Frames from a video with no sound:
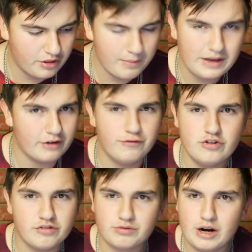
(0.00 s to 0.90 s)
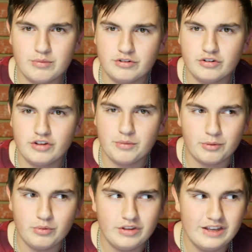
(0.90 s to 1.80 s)
They may get a few subscribers here and there, but
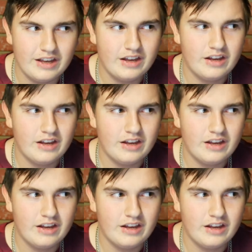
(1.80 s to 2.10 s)
really,